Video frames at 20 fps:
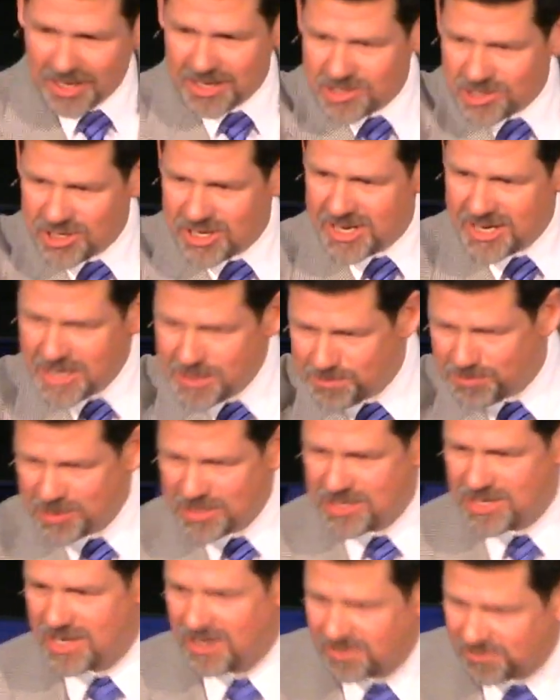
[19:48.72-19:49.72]
clutch in, he
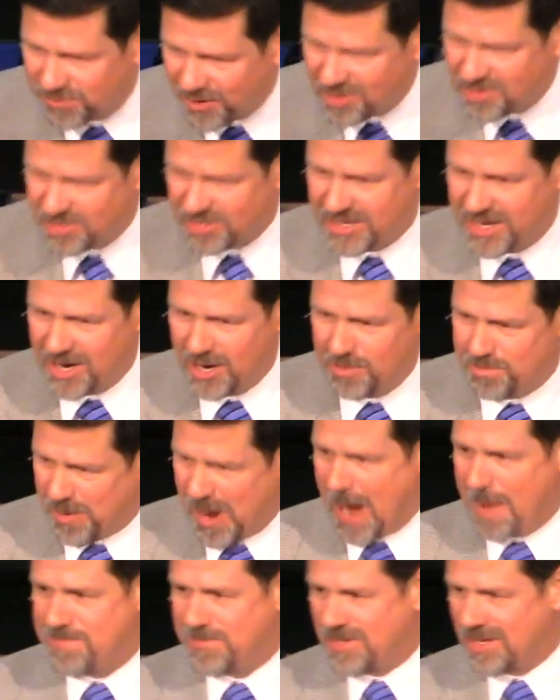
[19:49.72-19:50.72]
puts it in first gear,
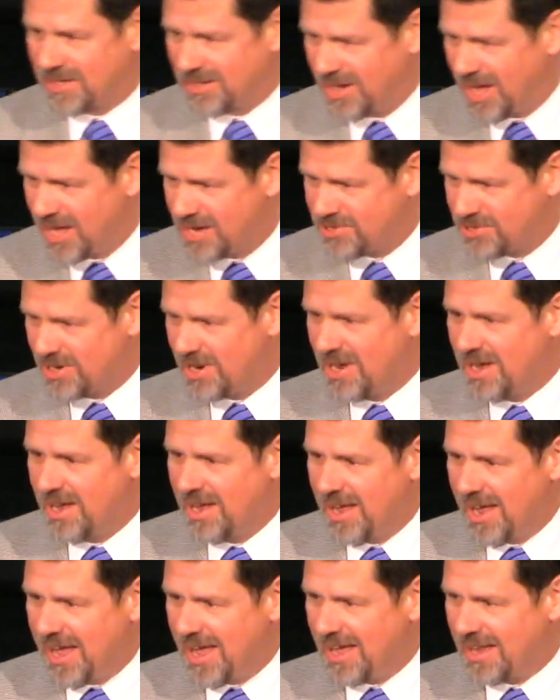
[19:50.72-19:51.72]
pops the clutch,
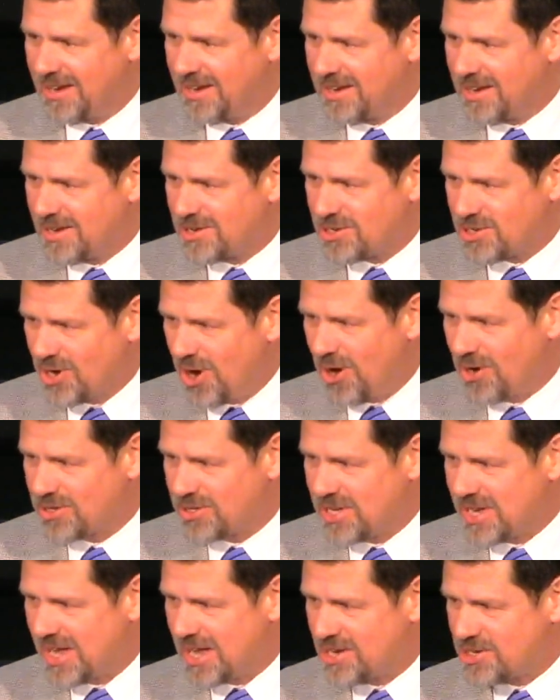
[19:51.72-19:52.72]
and
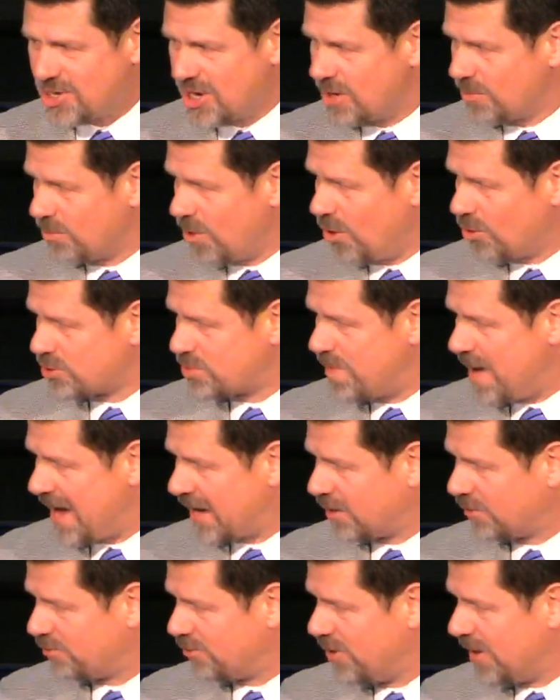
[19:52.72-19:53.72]
stalls the engine and rolls
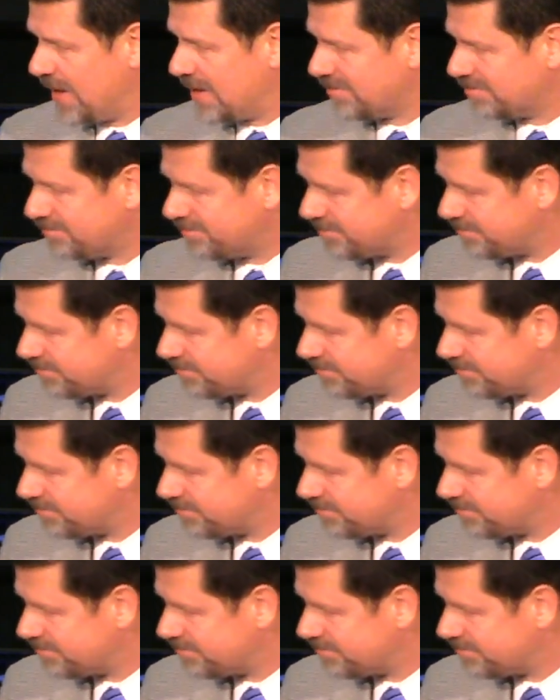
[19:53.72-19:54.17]
back a foot.